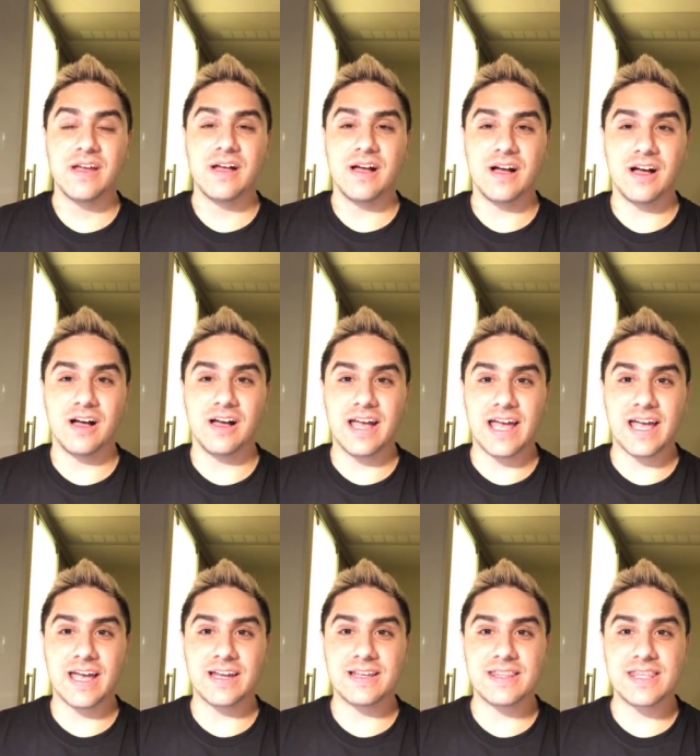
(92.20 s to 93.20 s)

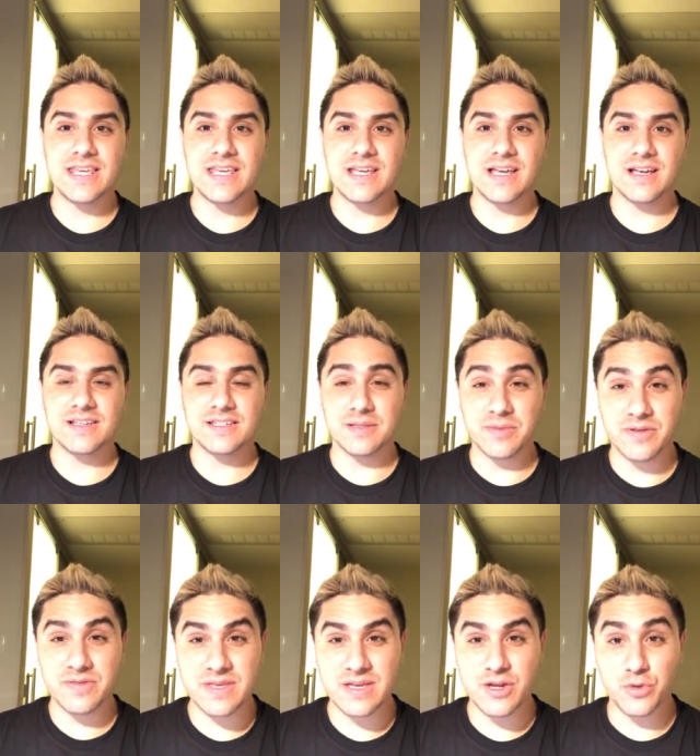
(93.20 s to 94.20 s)
And some of
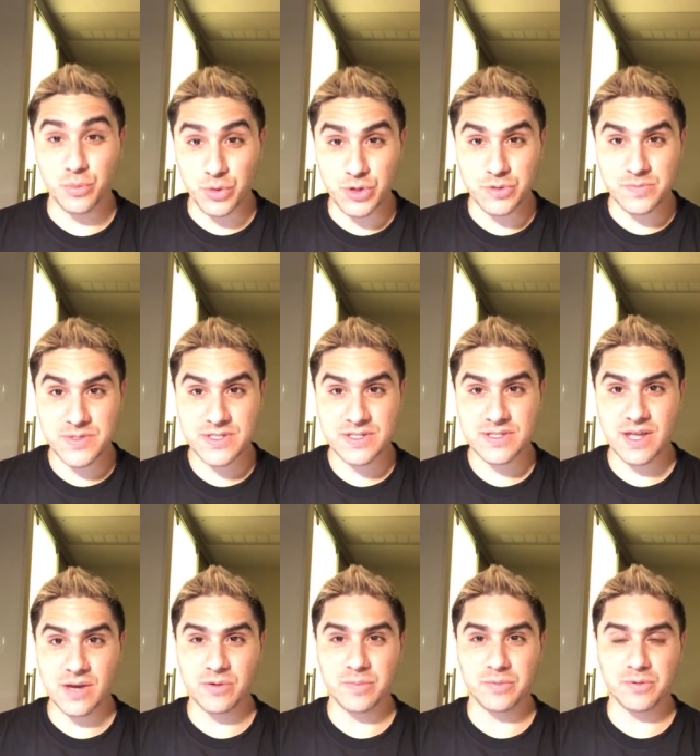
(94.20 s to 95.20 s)
the groups that
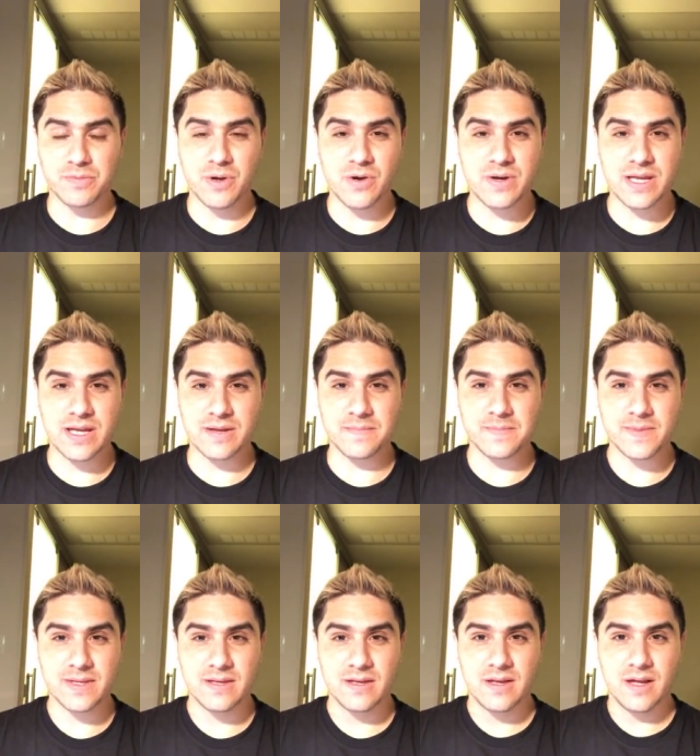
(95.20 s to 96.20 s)
were promoting
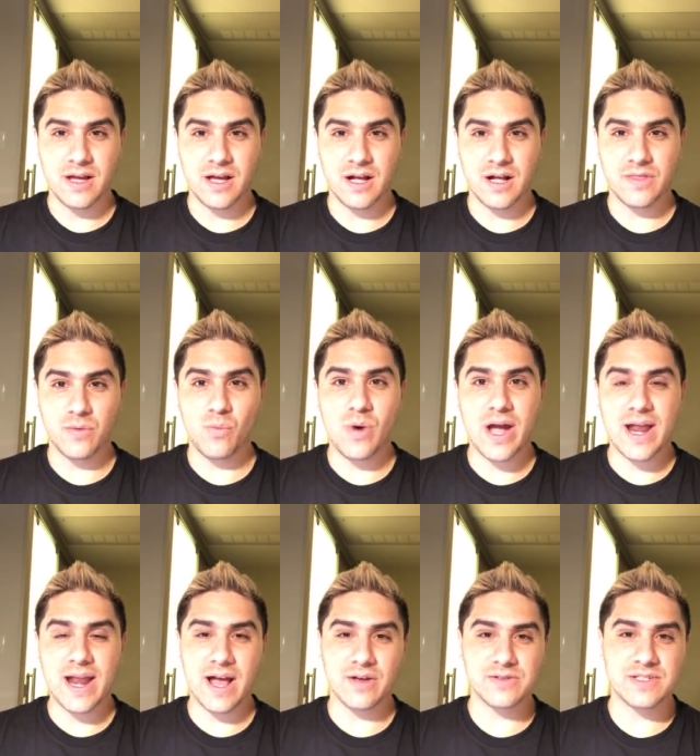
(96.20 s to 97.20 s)
the White
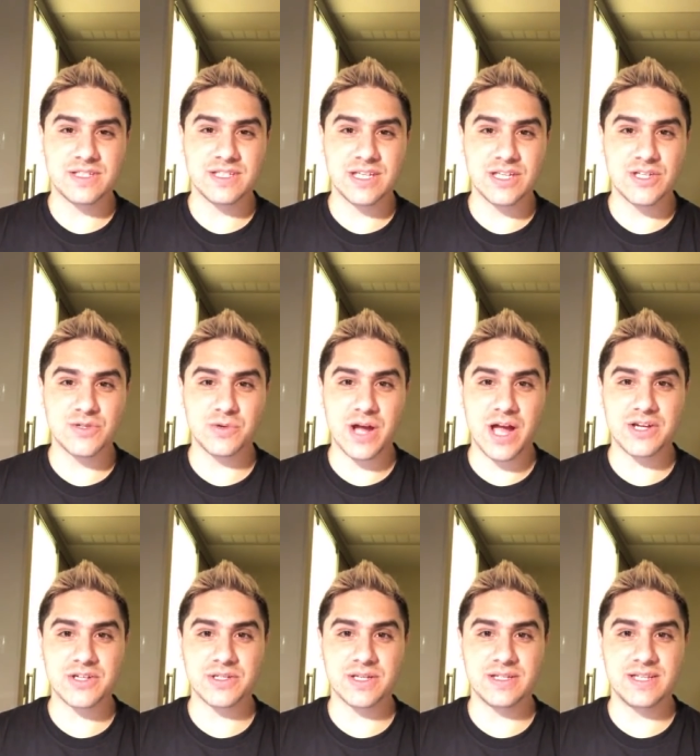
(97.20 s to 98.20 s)
House siege were
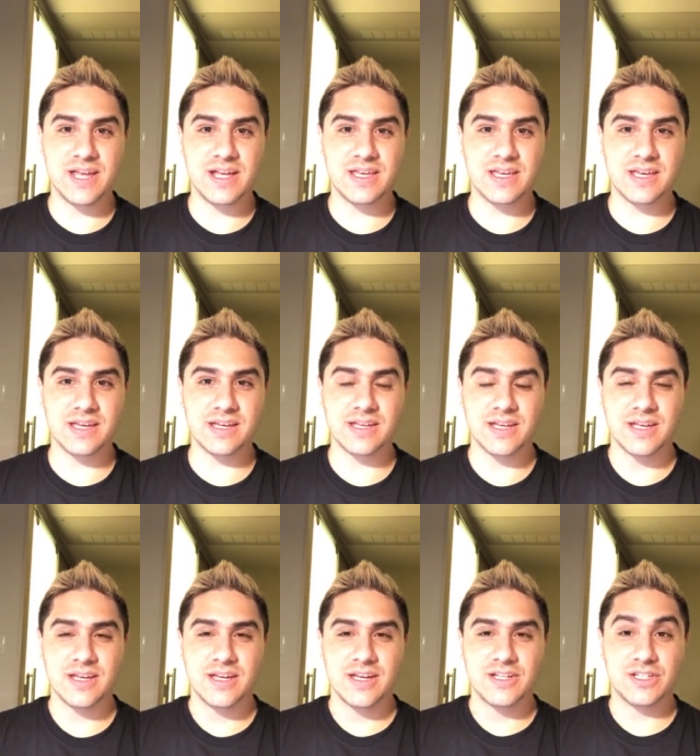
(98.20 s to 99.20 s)
actually taking
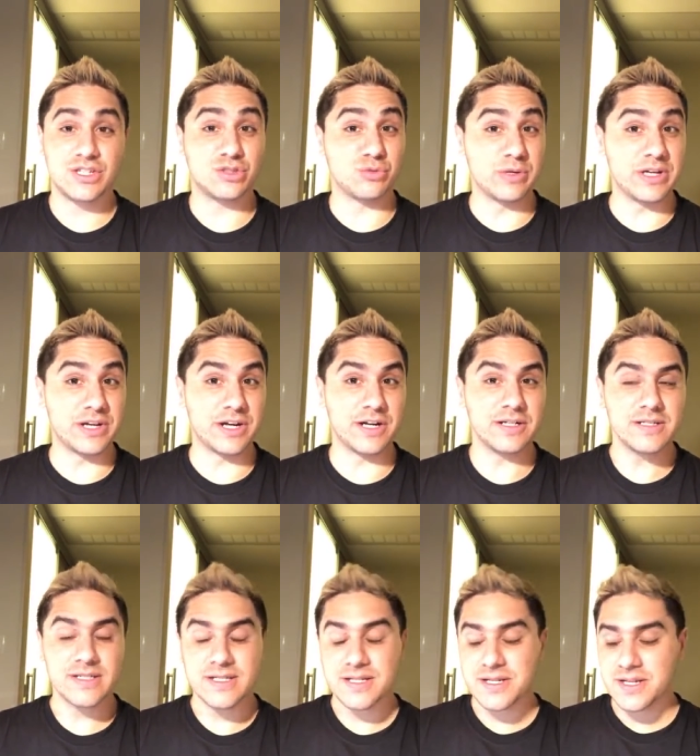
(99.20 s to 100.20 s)
to
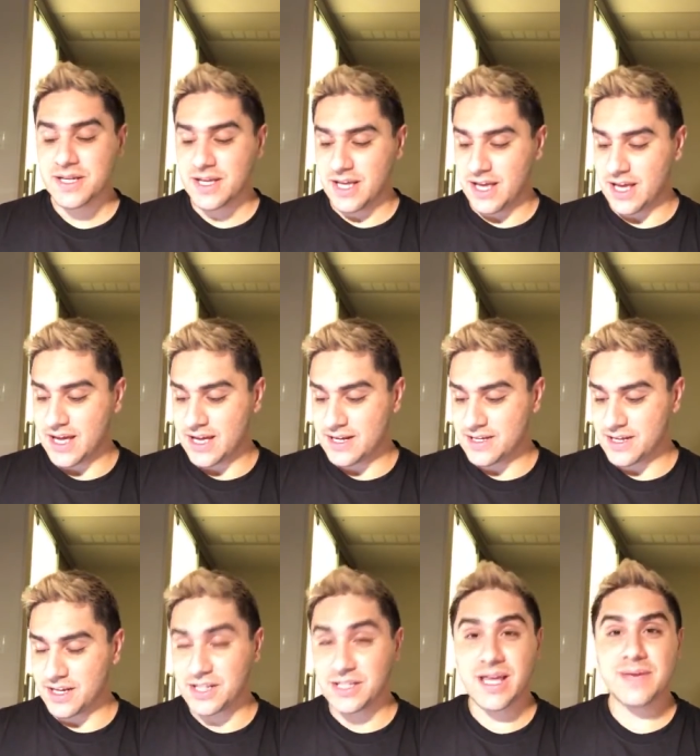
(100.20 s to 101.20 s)
Twitter
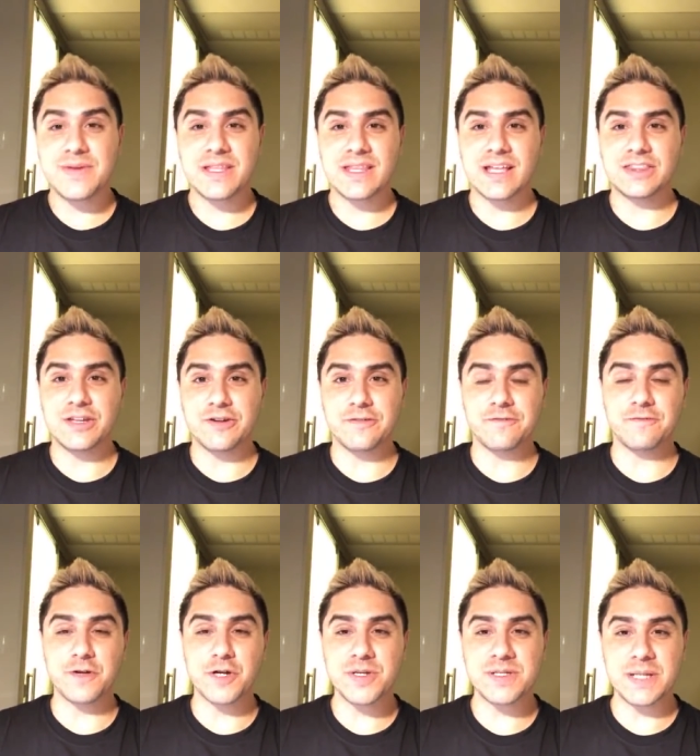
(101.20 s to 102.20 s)
and claiming that their
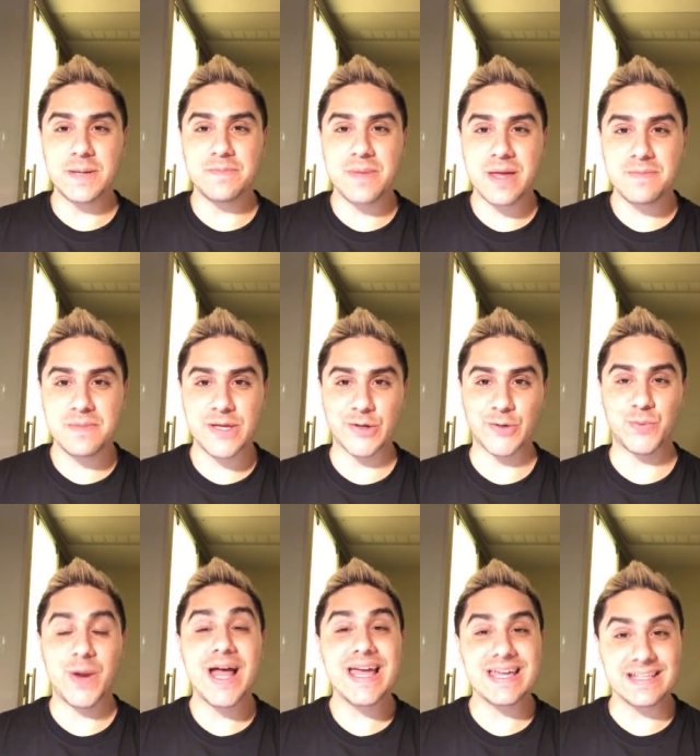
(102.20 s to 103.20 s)
First Amendment
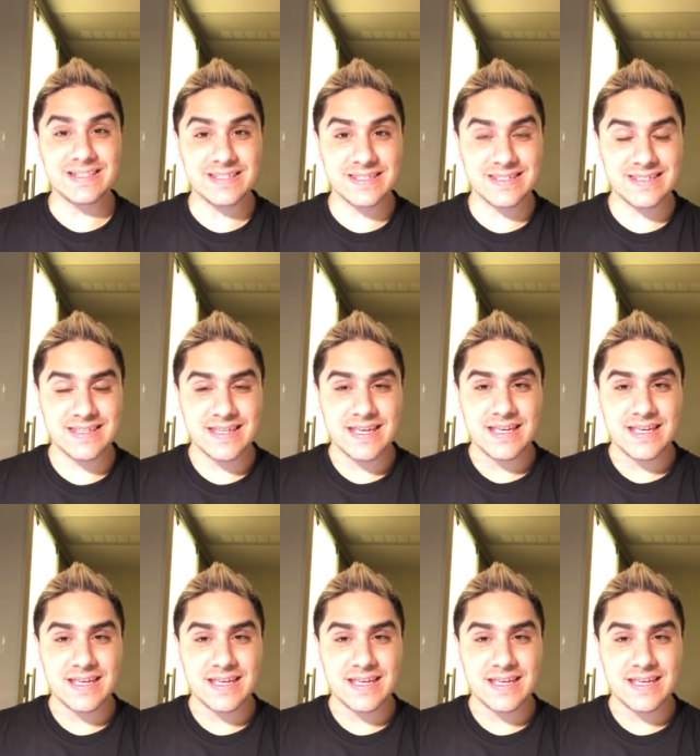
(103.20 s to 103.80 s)
rights